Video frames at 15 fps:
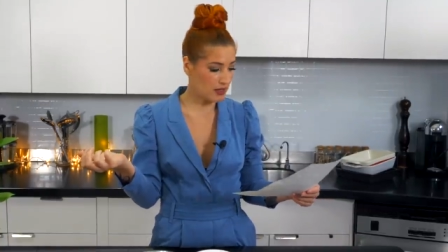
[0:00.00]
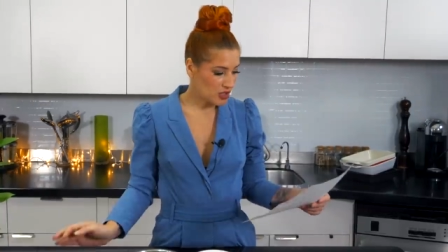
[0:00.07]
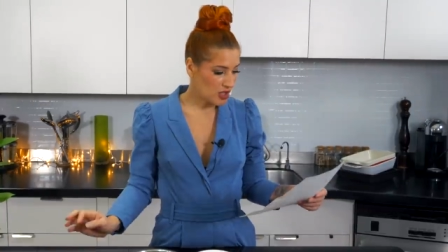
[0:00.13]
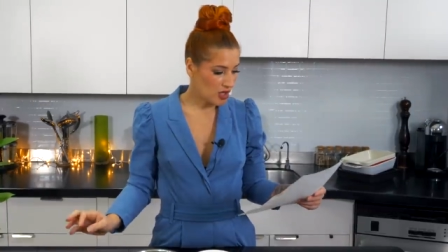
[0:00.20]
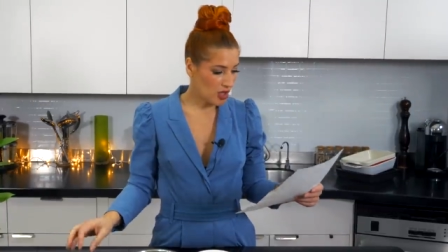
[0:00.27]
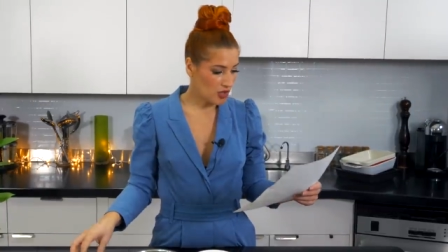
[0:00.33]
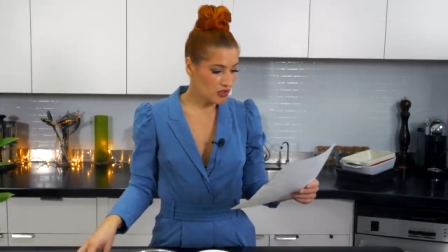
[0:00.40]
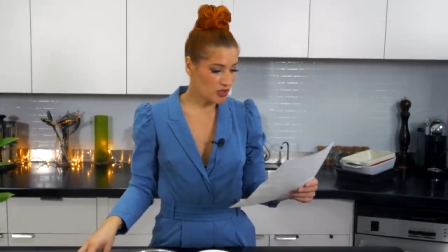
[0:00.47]
She
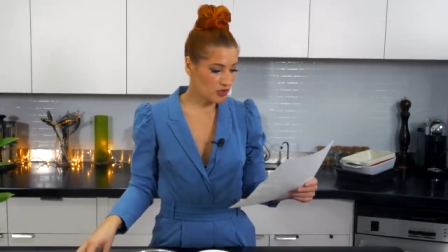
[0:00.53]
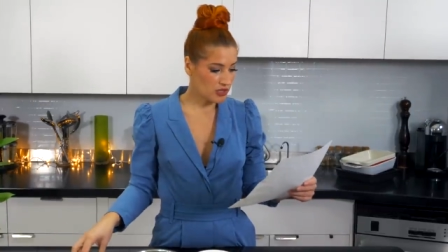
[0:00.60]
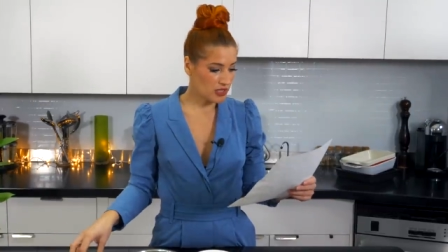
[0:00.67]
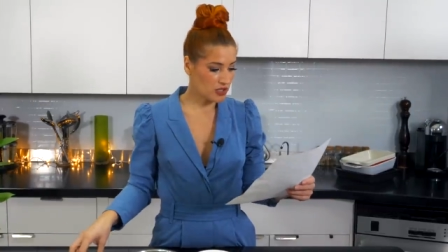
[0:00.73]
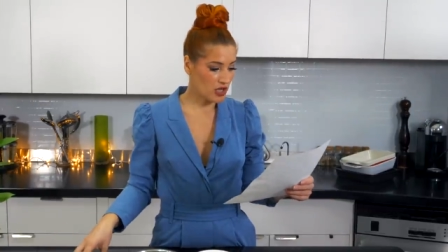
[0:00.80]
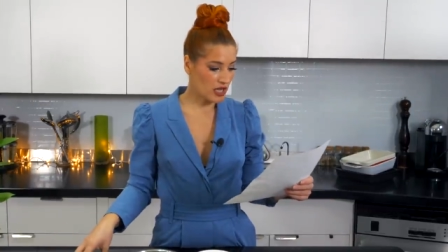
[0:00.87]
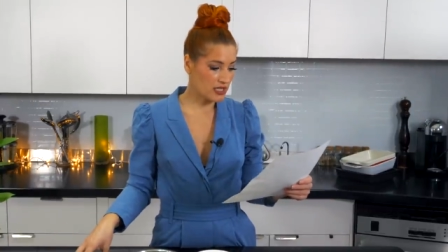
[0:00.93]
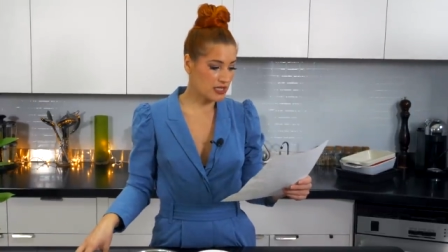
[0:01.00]
also
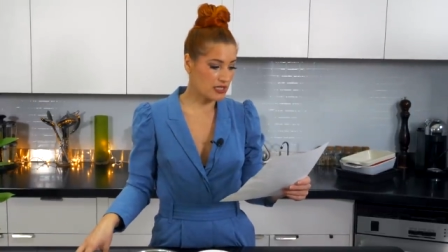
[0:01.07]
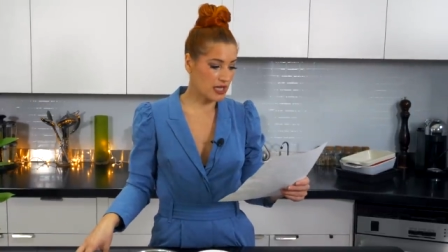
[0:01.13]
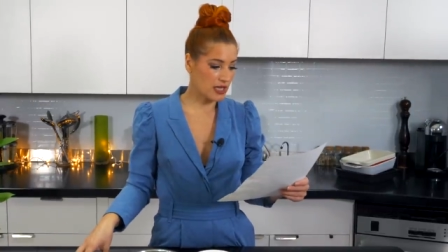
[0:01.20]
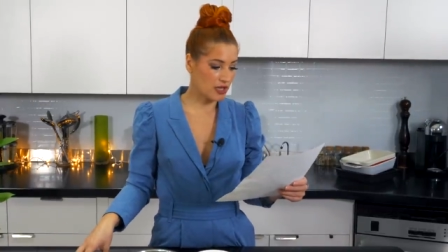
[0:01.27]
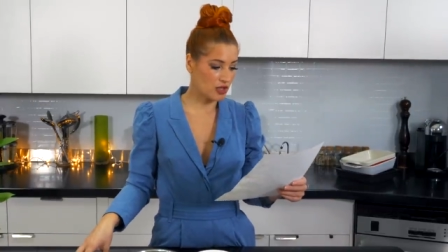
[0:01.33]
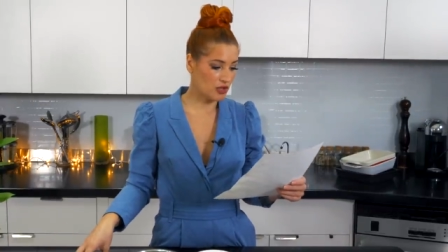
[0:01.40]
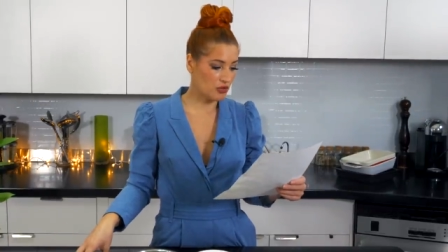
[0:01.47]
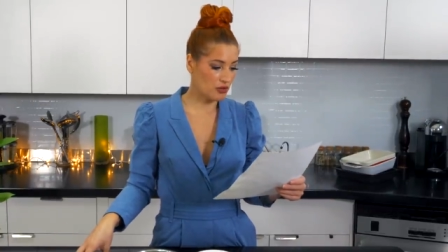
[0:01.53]
suggests
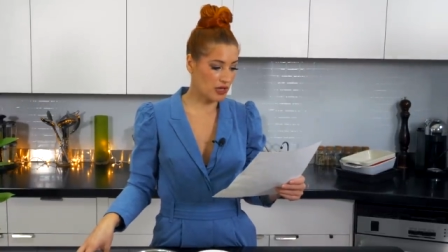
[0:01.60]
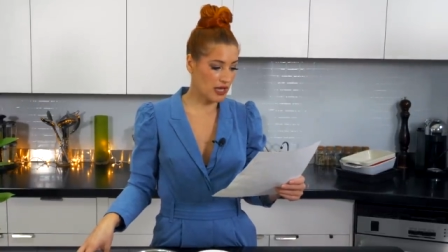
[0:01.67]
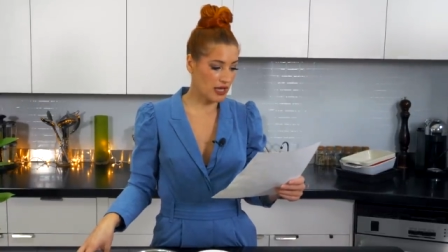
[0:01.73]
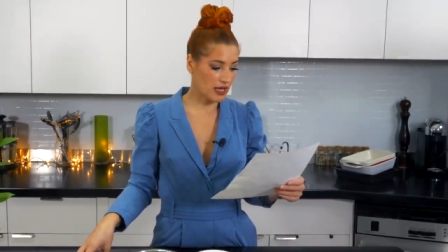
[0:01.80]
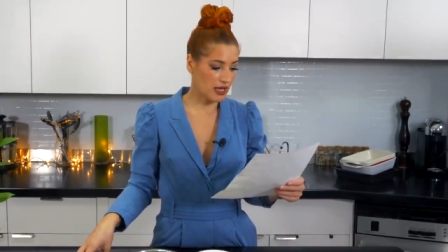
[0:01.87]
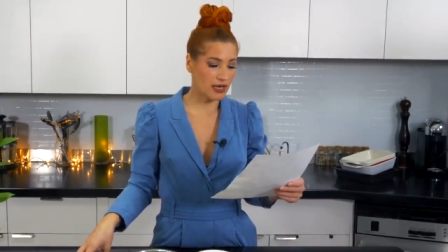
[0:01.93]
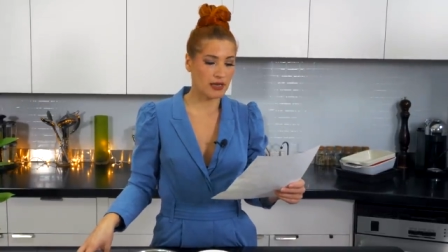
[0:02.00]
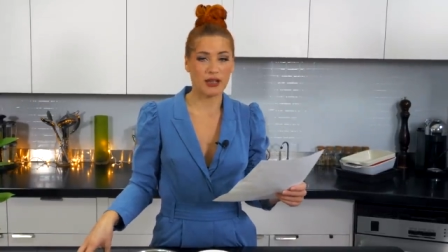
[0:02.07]
that you
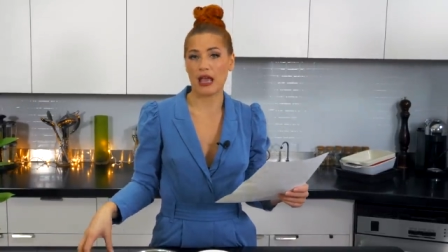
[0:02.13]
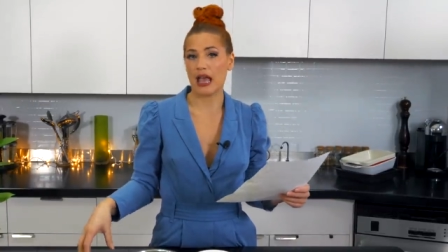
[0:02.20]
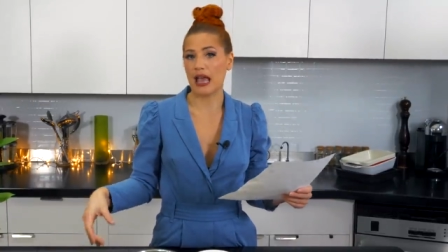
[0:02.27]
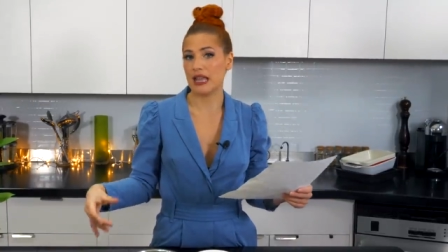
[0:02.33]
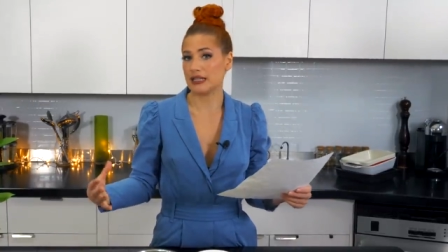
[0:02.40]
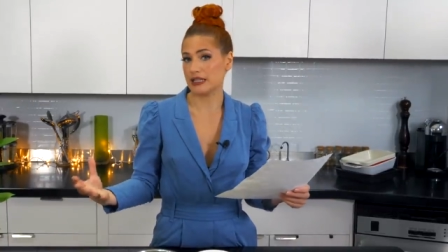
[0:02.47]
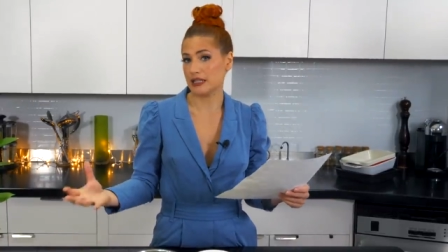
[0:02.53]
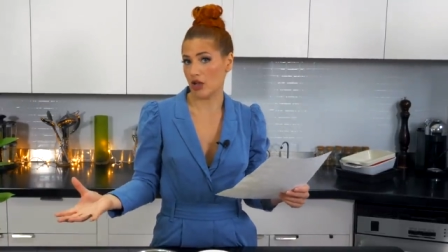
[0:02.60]
can
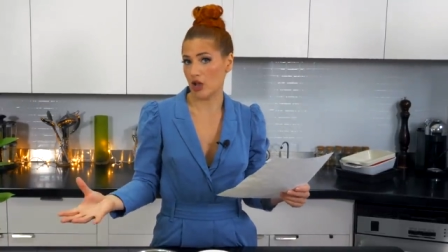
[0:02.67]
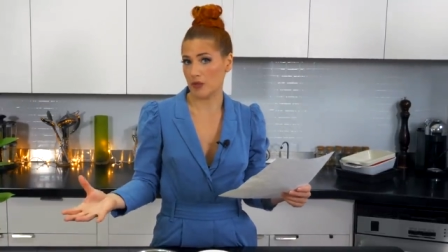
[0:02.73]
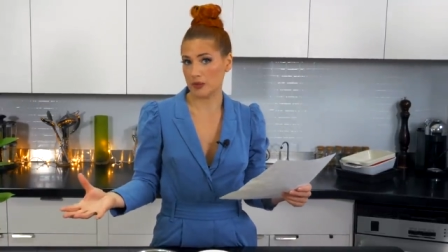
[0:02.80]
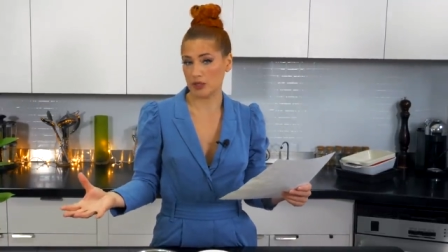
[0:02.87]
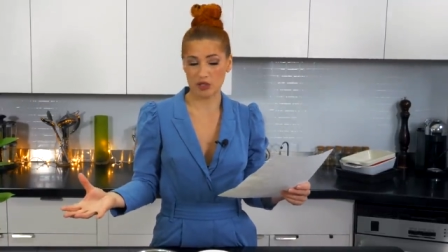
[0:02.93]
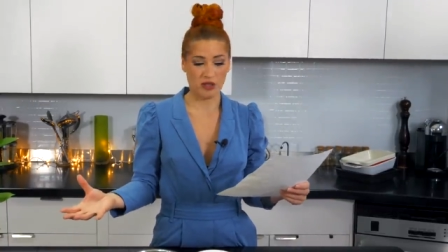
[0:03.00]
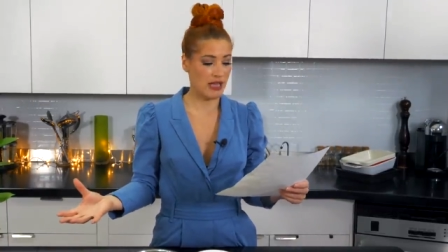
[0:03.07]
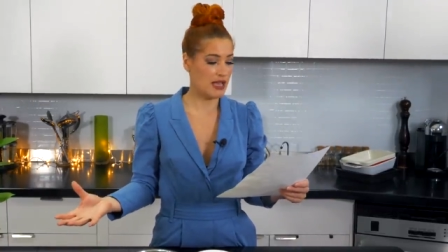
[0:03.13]
add in optional